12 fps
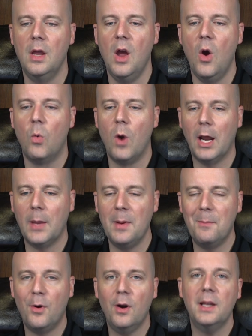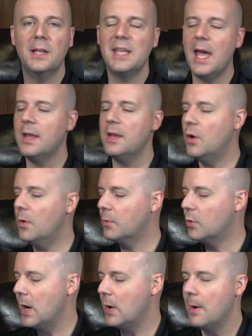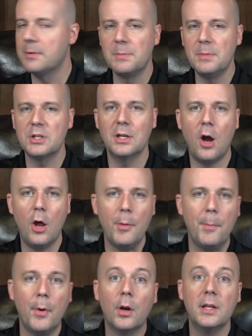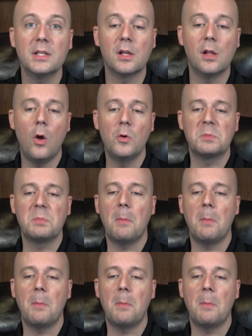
Recommend Perkins. Yeah, you know, Grand Rapids, Michigan, all the Perkins closed.